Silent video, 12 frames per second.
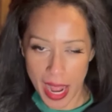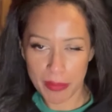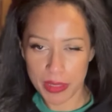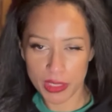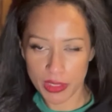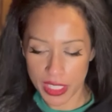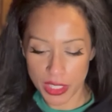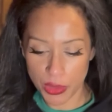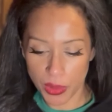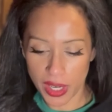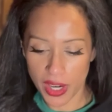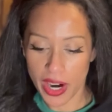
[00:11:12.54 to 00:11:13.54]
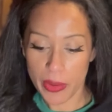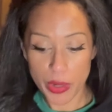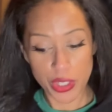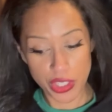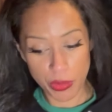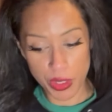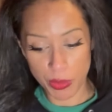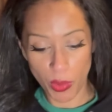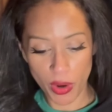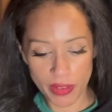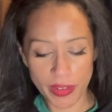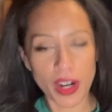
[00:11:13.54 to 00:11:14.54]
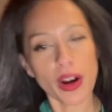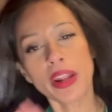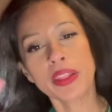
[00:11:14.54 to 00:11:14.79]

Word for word: Absolutely adore her. I wish there was more of her,